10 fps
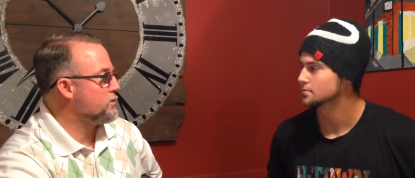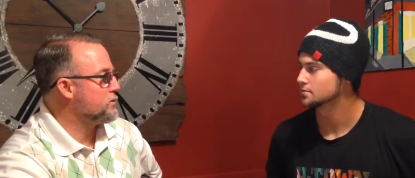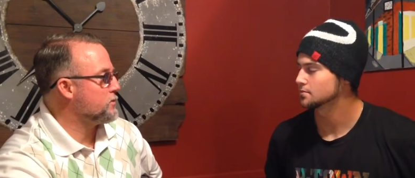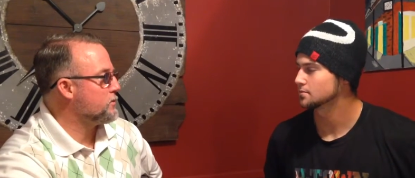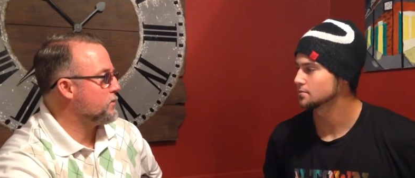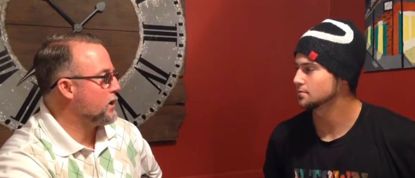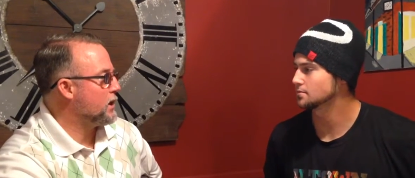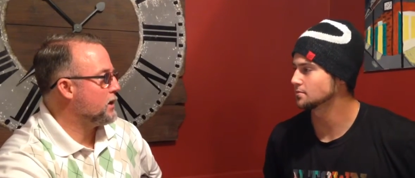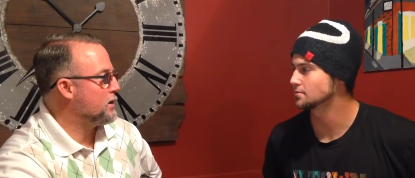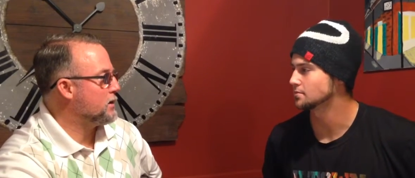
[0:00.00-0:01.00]
Speaker 1: and
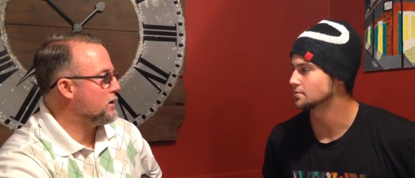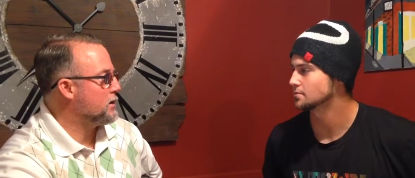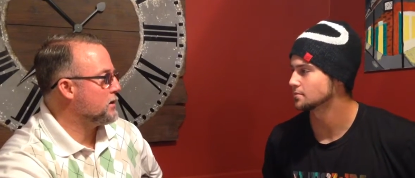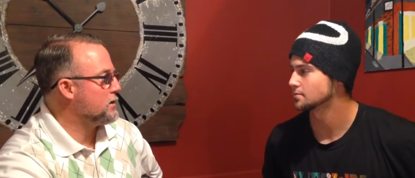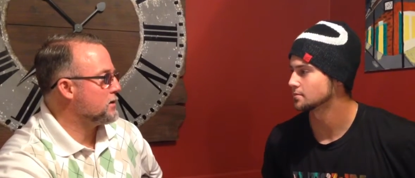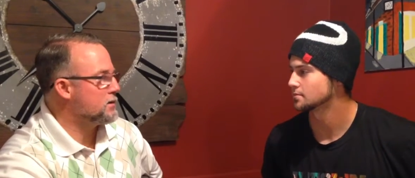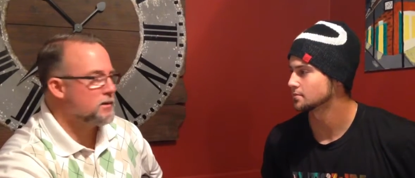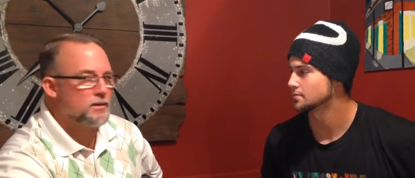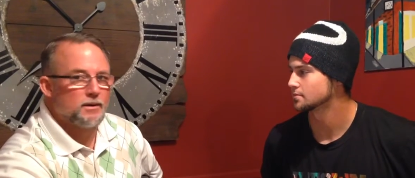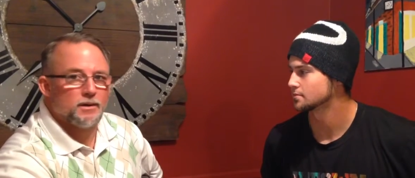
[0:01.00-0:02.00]
and uh,
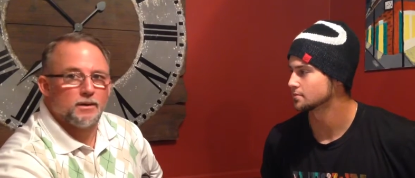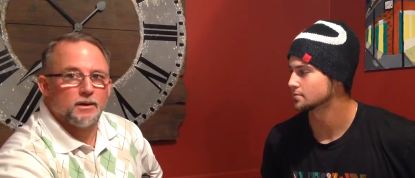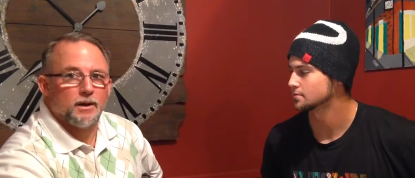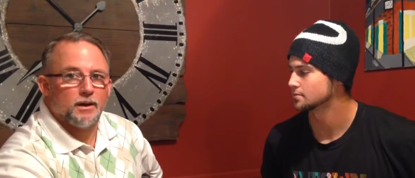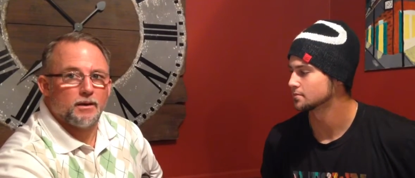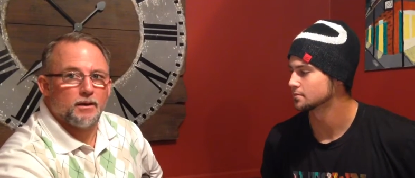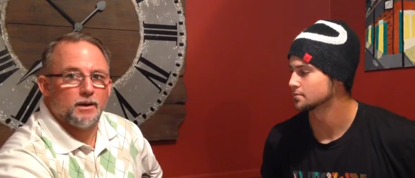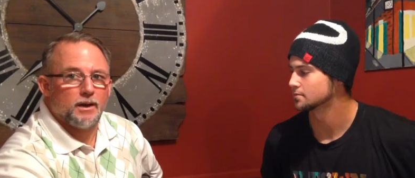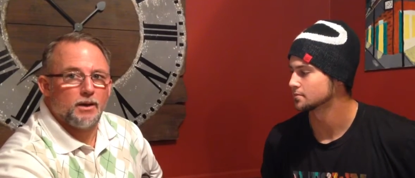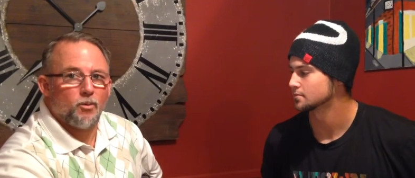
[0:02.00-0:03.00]
and
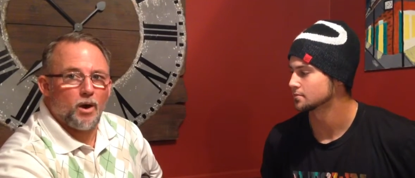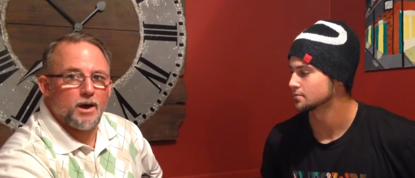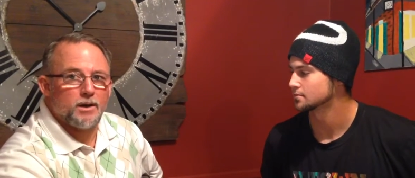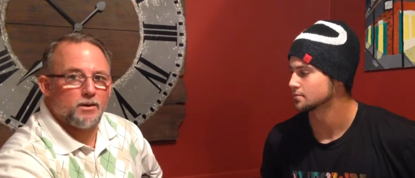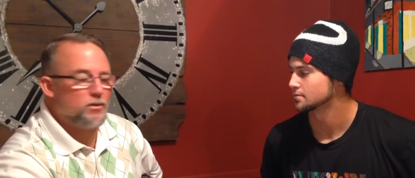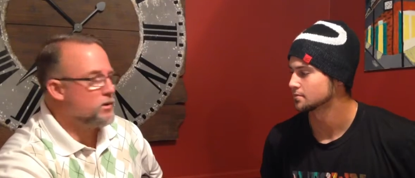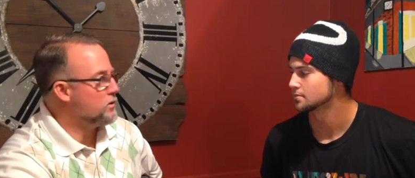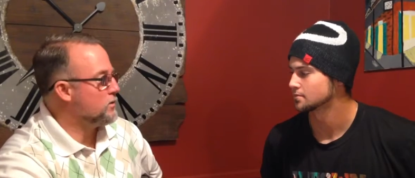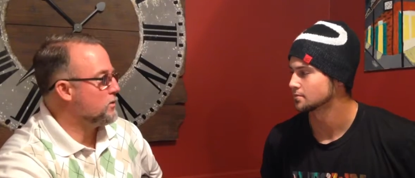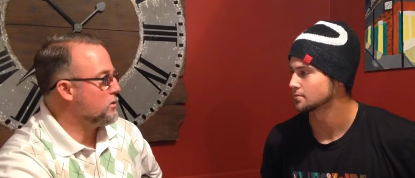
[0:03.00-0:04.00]
eat right, you
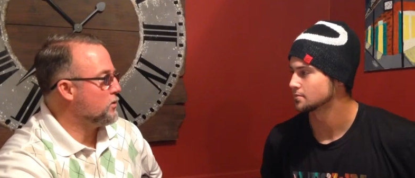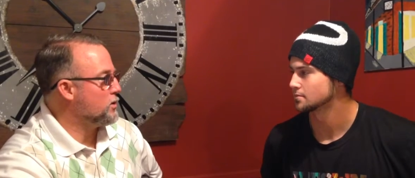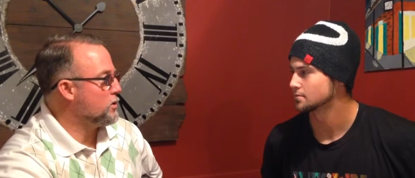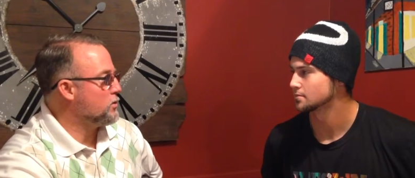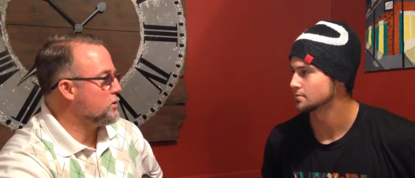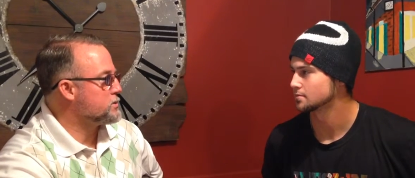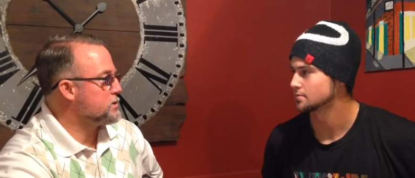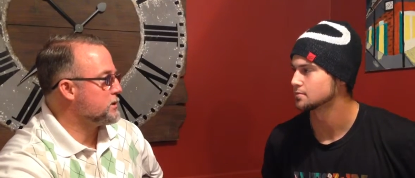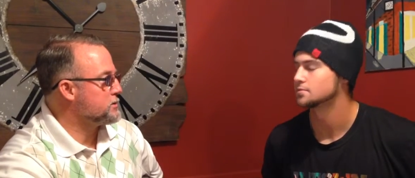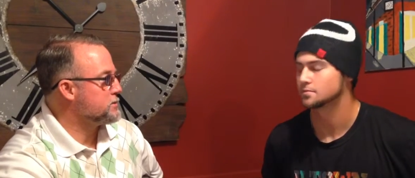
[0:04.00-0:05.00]
can you can do those
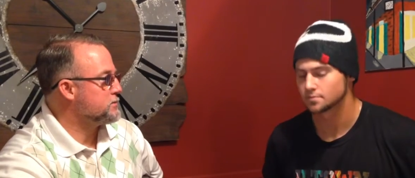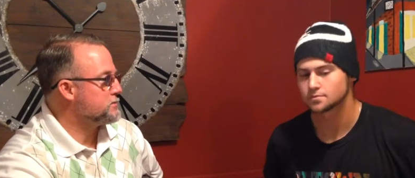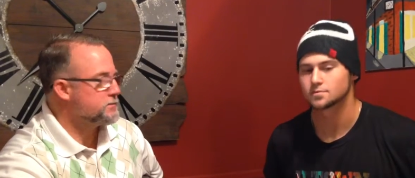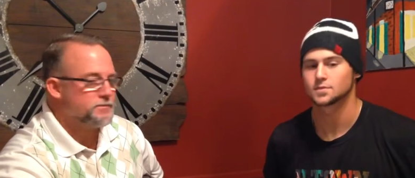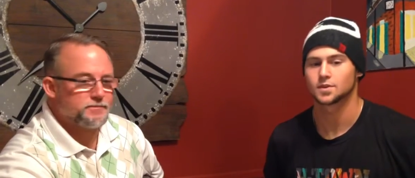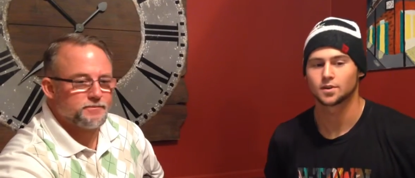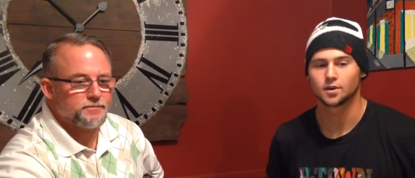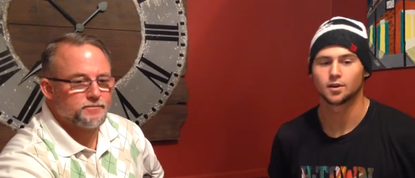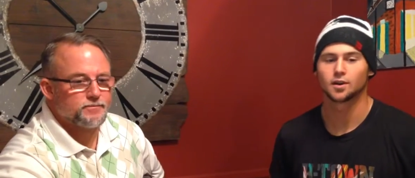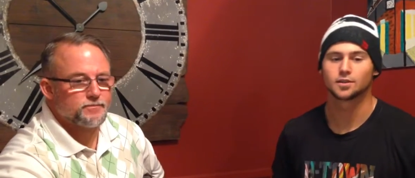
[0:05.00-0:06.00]
things.
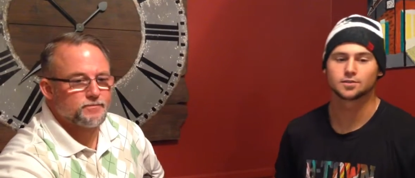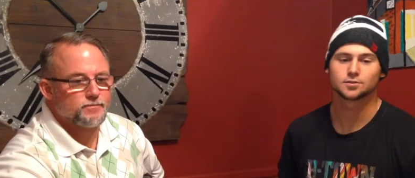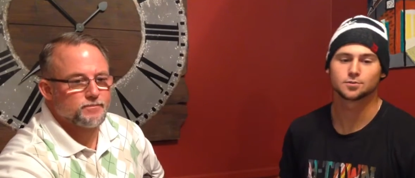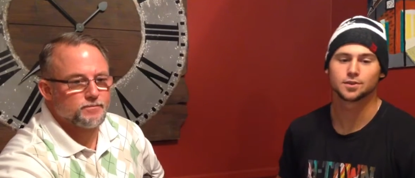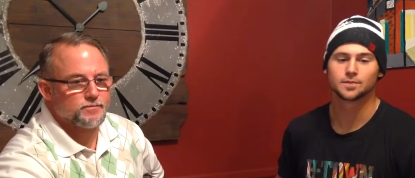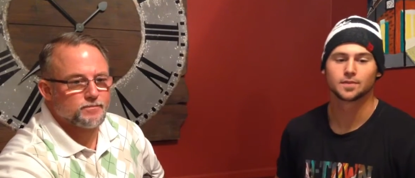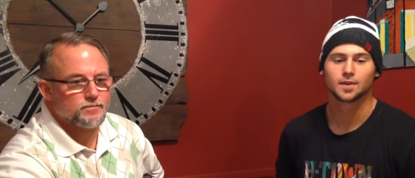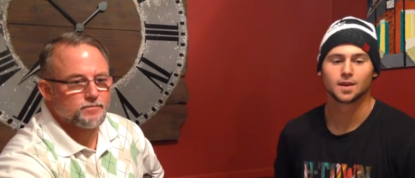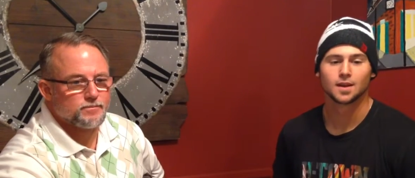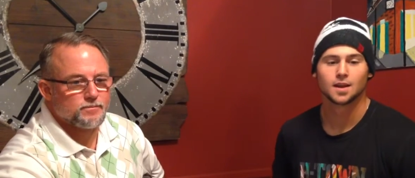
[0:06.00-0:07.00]
Speaker 2: All right, sweet.
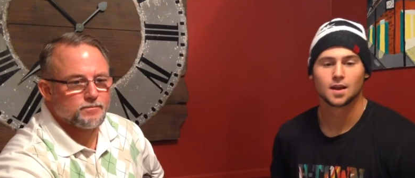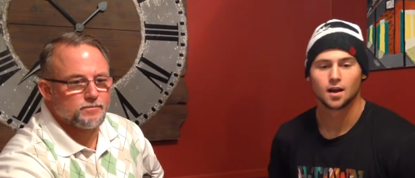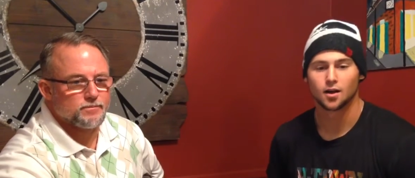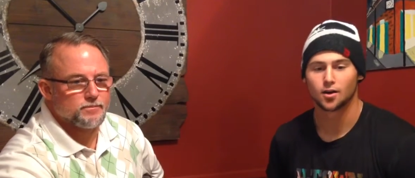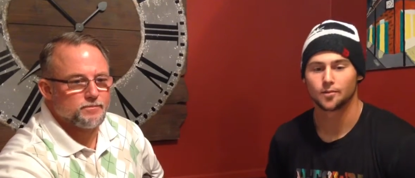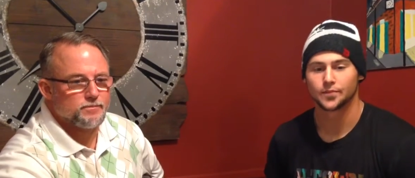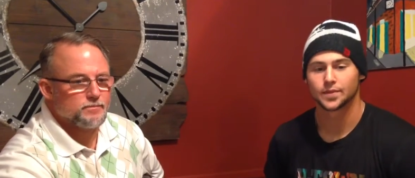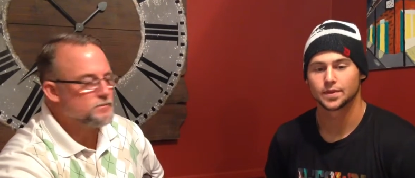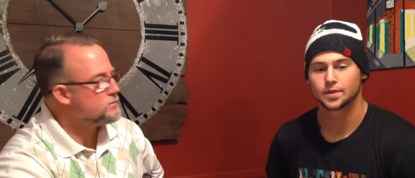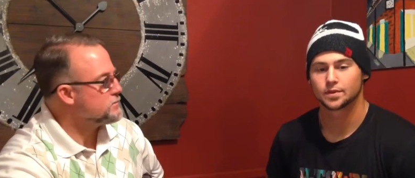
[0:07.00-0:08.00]

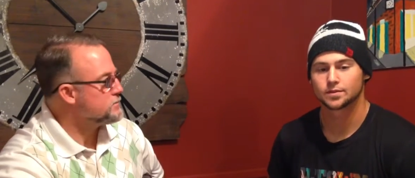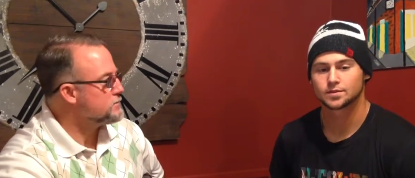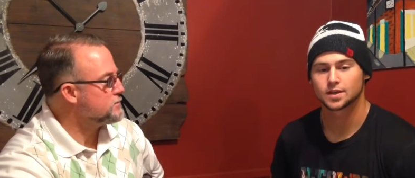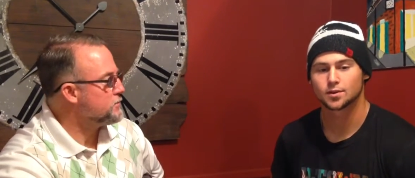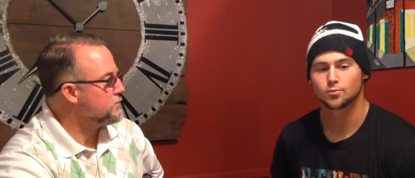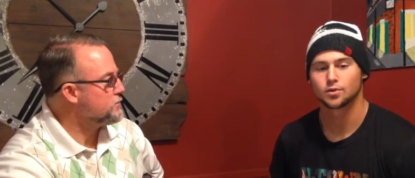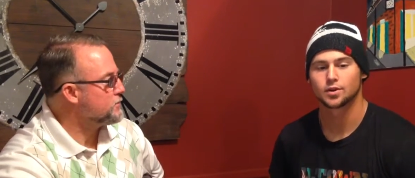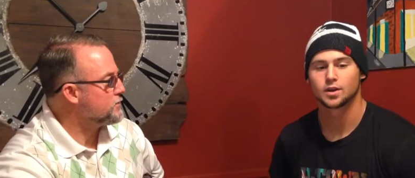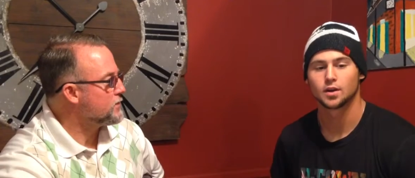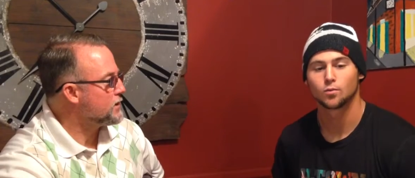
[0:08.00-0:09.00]
Um, second
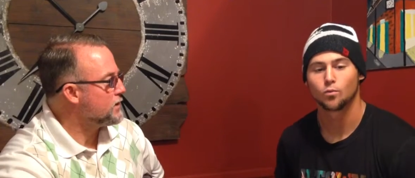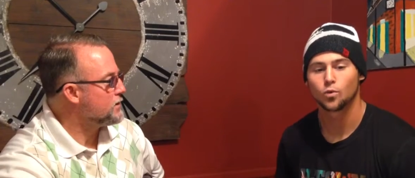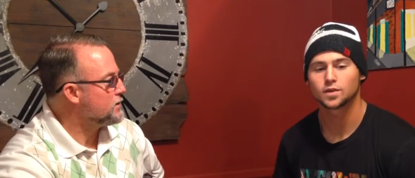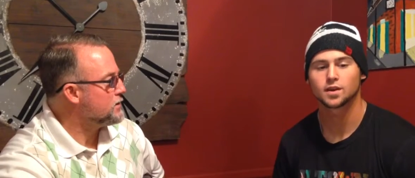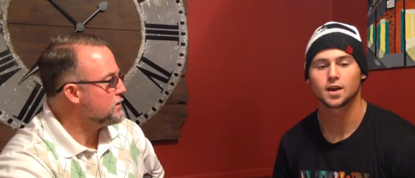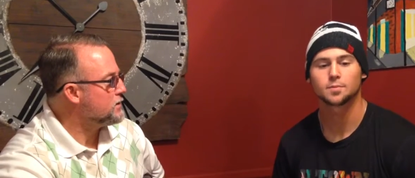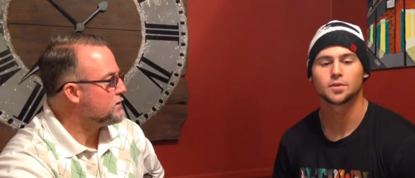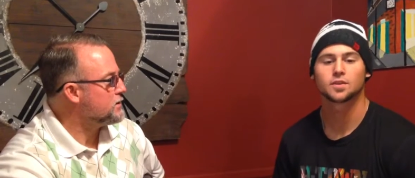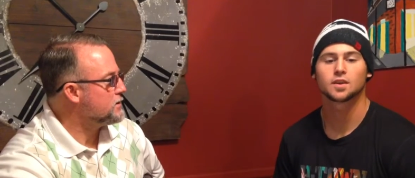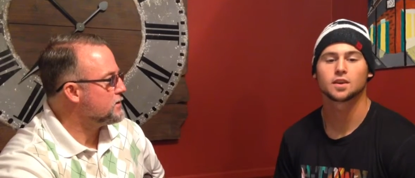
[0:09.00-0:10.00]
one, uh, what type
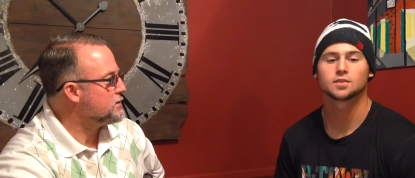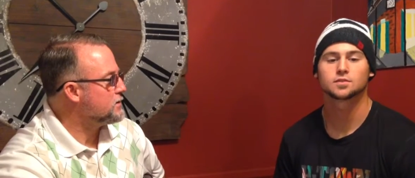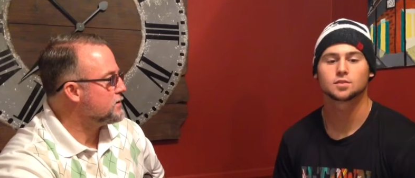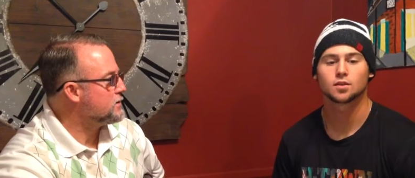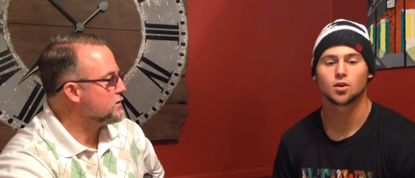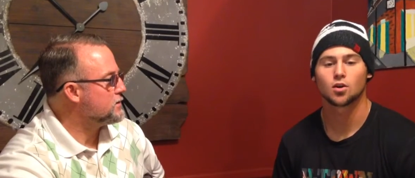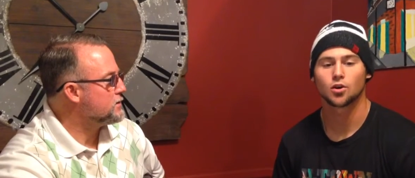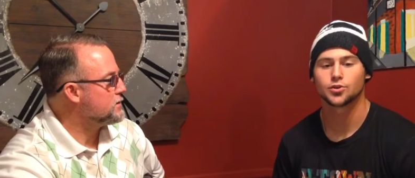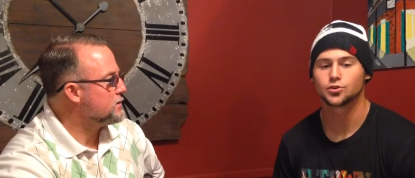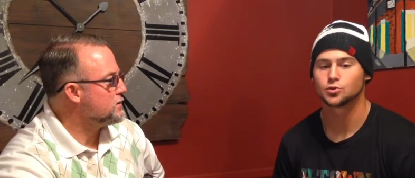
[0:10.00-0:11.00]
of things
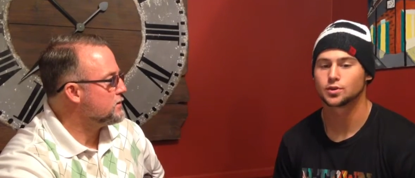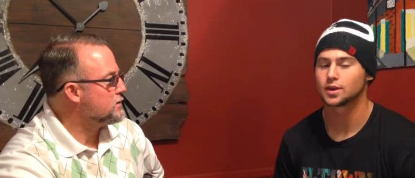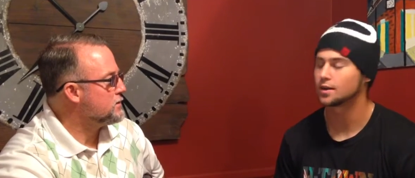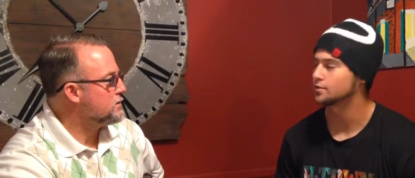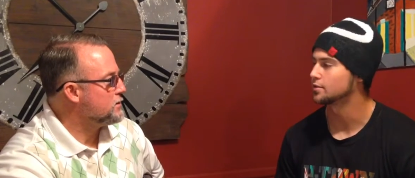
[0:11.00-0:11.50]
are you doing now to